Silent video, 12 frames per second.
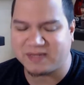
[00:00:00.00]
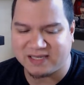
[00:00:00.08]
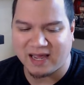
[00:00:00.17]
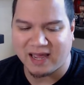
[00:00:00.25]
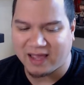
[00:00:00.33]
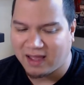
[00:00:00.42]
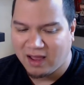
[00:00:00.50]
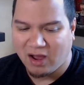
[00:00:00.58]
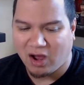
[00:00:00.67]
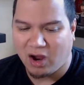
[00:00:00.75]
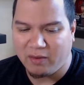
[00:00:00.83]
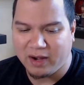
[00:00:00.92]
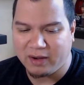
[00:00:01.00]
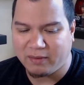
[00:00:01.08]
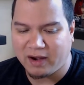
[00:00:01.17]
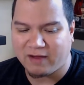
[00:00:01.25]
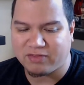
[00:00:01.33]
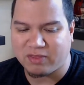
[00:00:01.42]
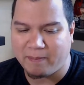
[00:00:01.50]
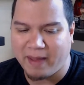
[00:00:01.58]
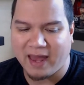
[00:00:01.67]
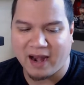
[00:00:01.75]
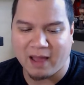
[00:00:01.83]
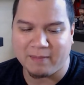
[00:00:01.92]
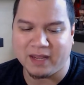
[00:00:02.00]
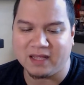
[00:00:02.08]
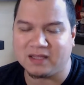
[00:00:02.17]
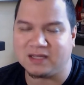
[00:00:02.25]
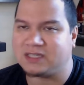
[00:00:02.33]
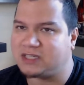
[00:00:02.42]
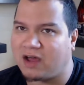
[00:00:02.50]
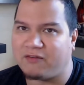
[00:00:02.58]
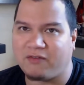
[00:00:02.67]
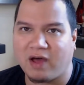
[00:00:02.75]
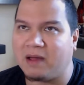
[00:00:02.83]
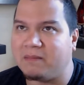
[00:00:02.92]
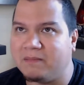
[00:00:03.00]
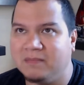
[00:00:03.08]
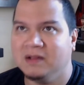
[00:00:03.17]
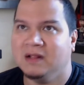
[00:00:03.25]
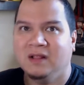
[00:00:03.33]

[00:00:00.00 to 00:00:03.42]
mistake. Already right off the bat, I'm healing stuff. I'm